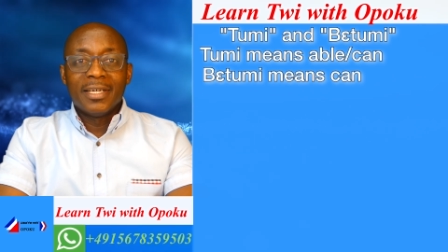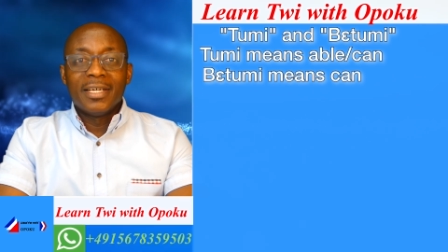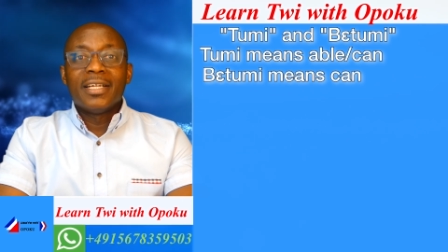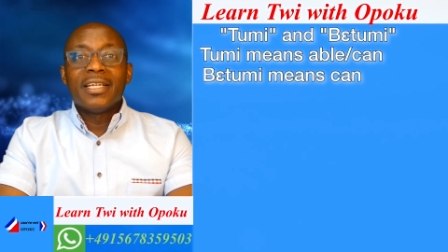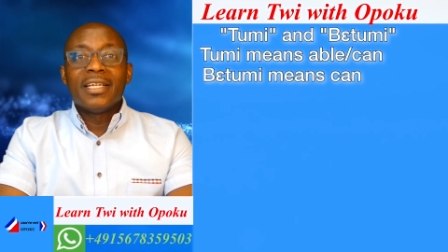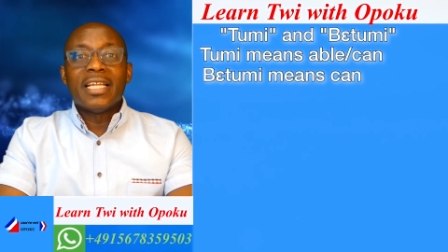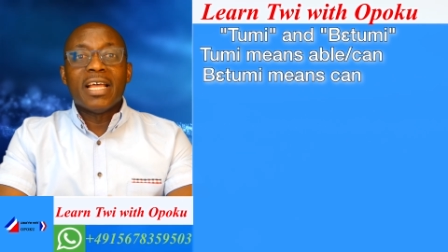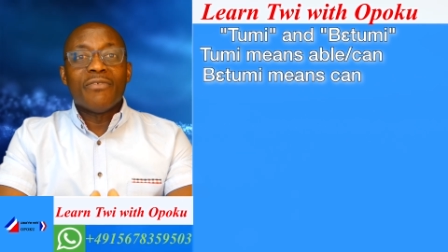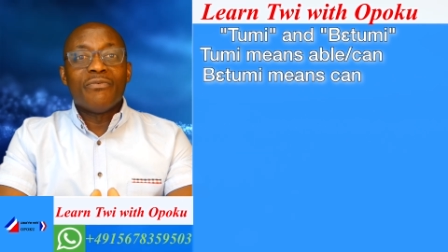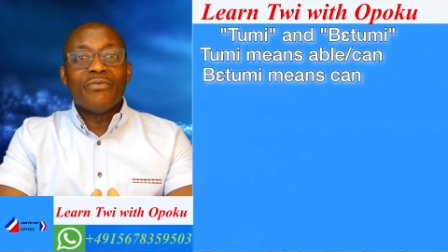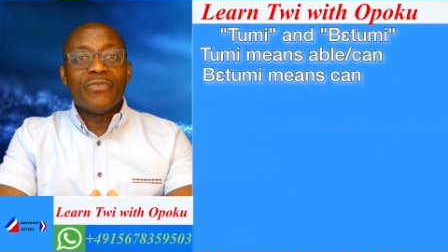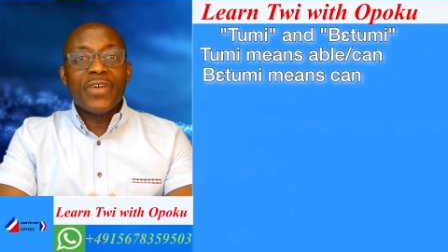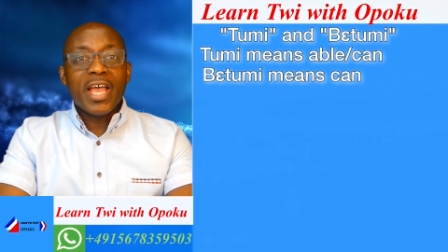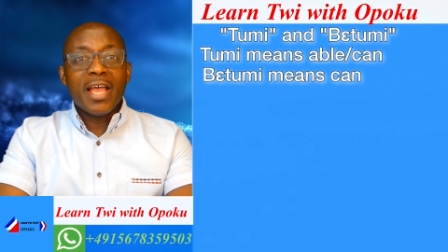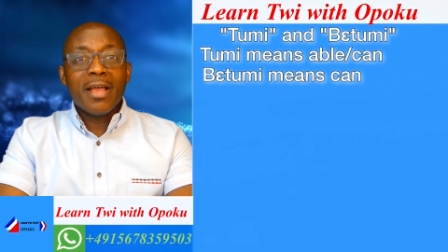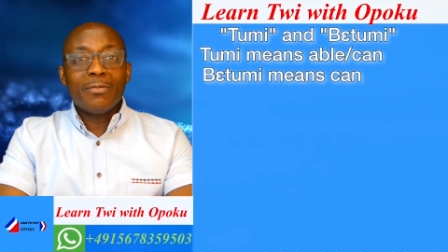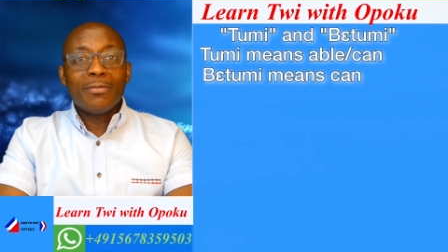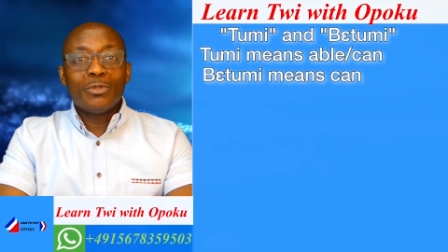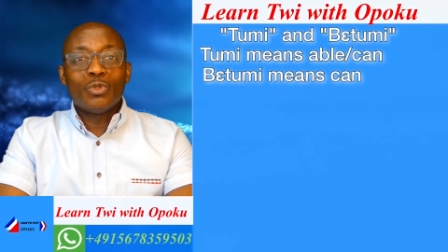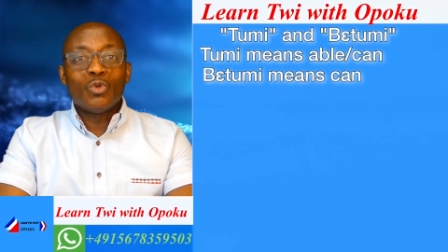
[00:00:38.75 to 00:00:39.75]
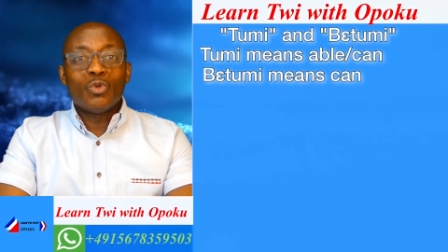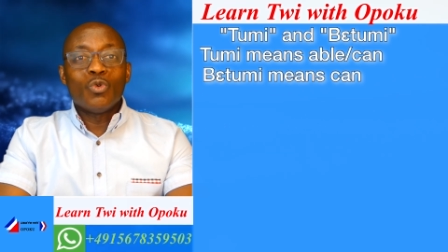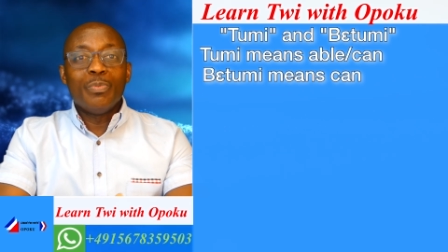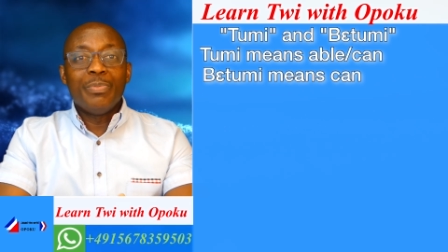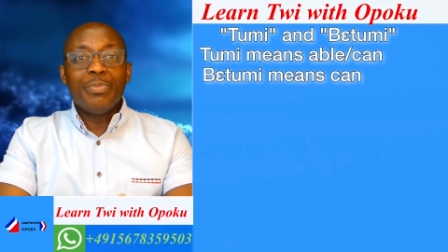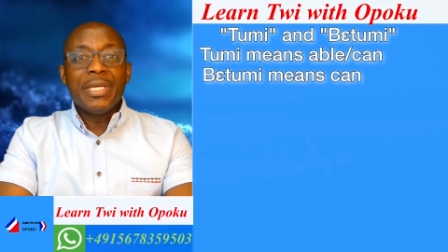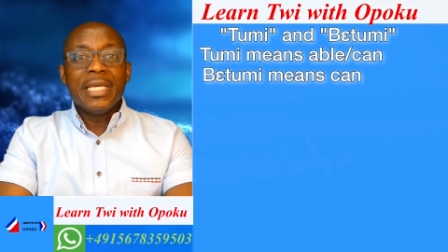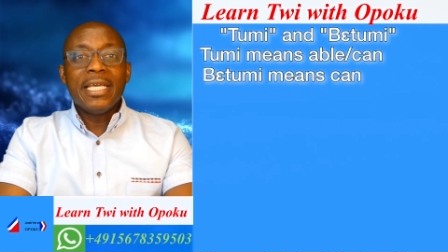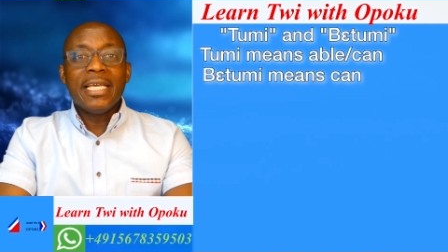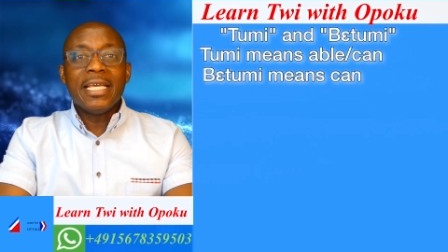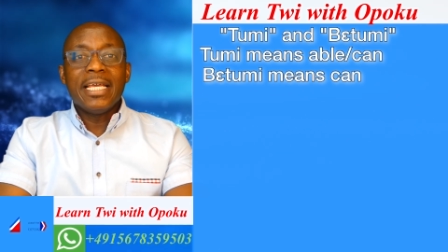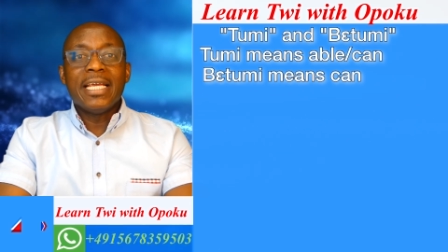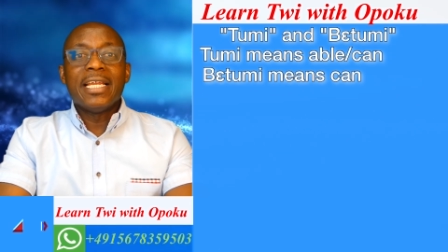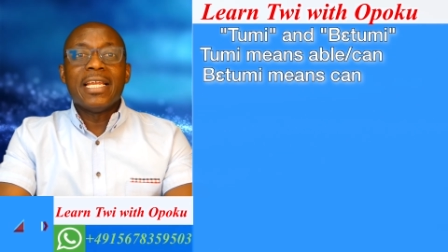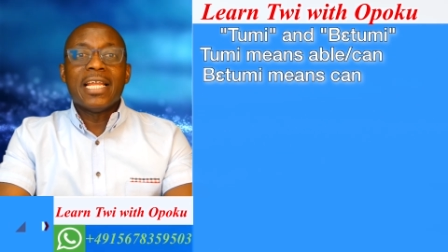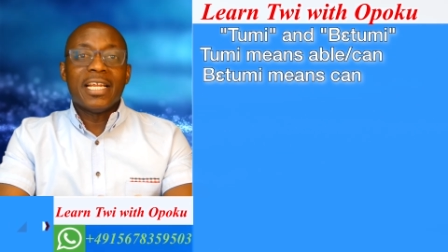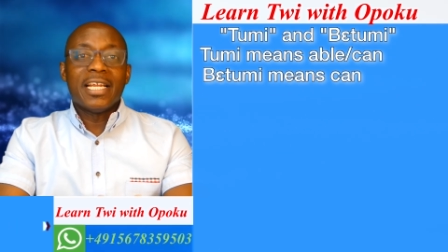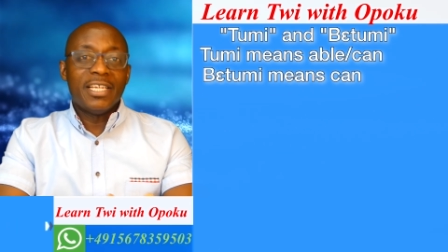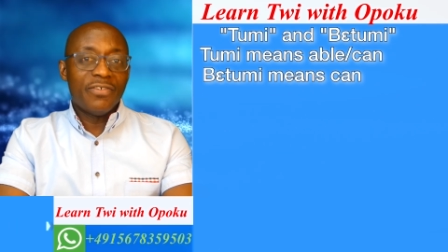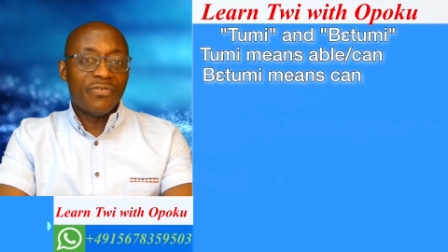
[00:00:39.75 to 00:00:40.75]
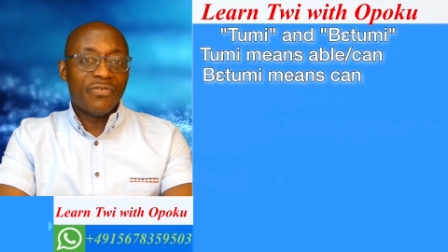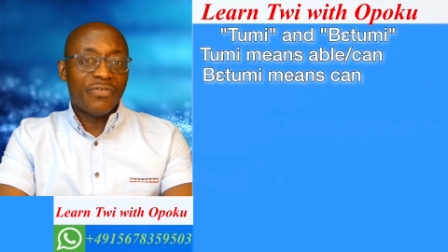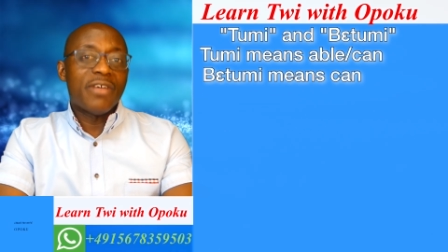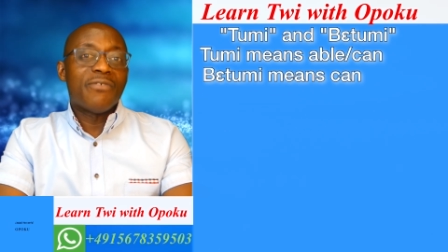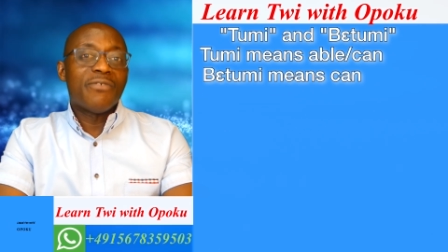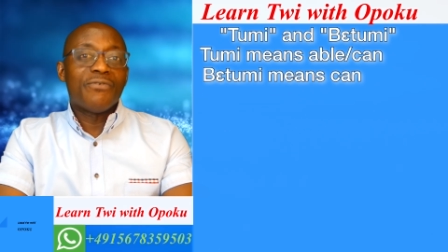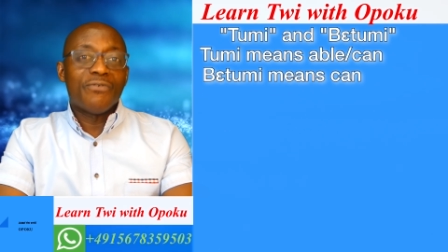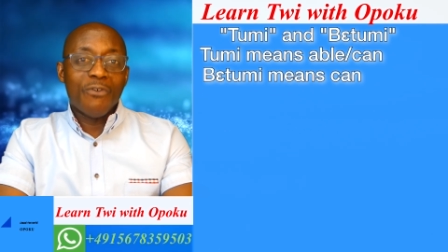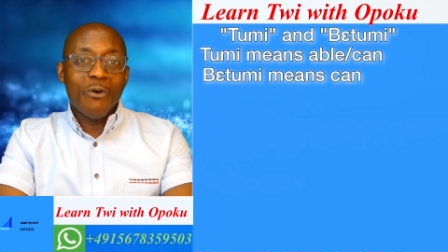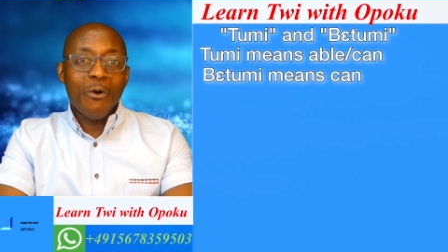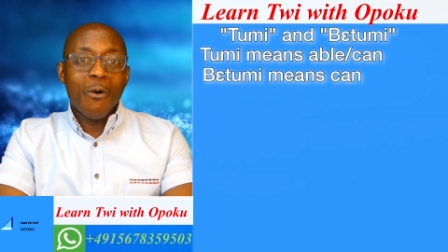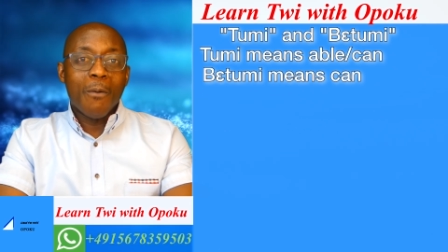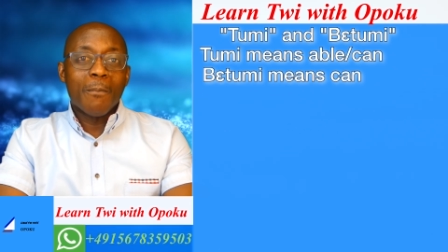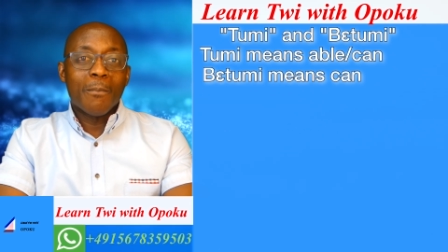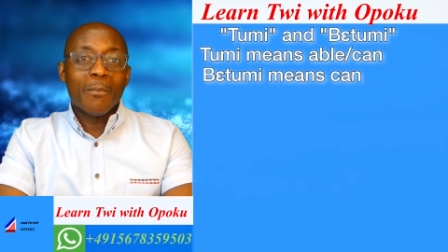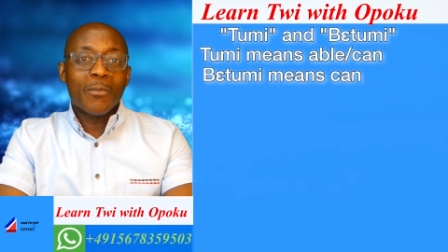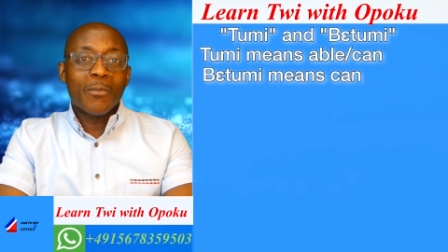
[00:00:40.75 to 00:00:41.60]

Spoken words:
the verb should be in a different form,